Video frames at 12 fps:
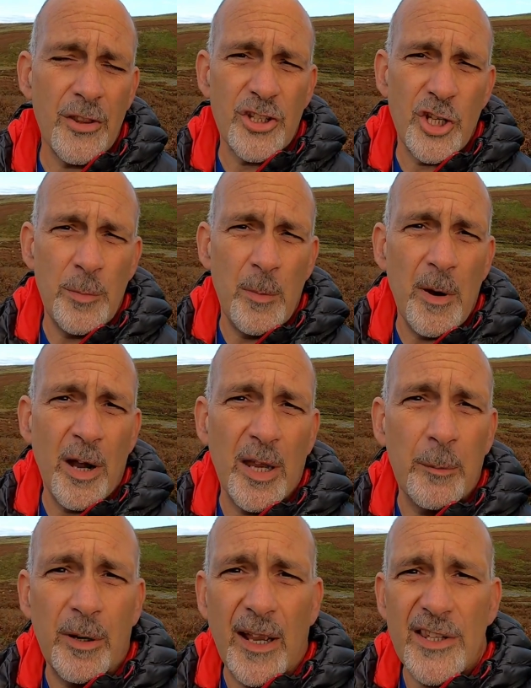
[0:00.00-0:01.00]
Other
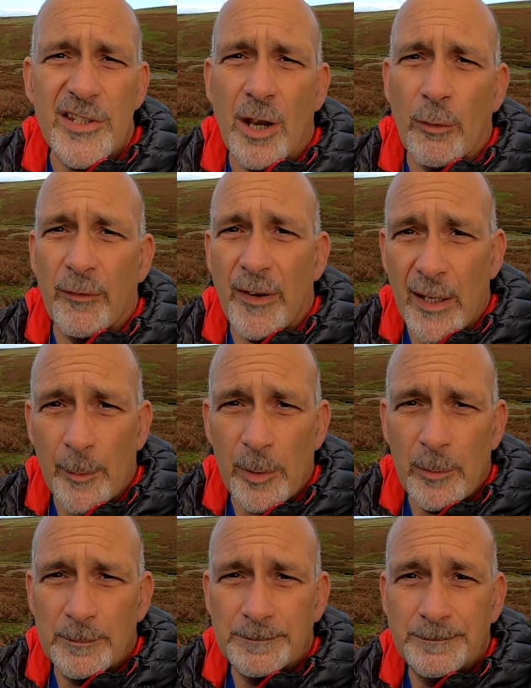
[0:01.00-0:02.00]
supermarket brands are
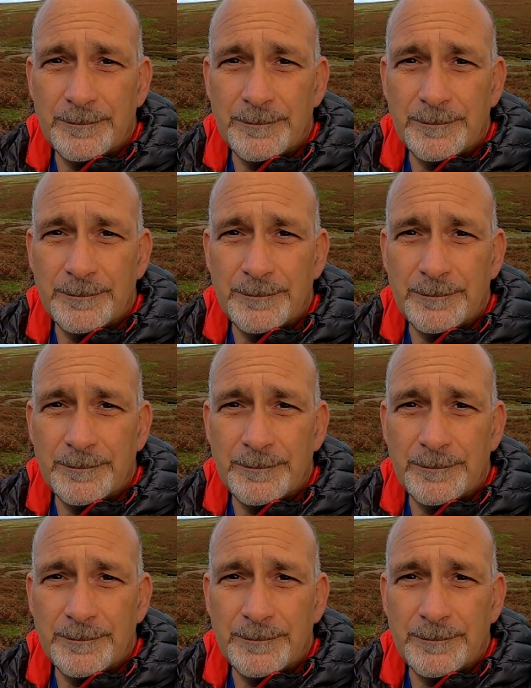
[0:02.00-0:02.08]
available.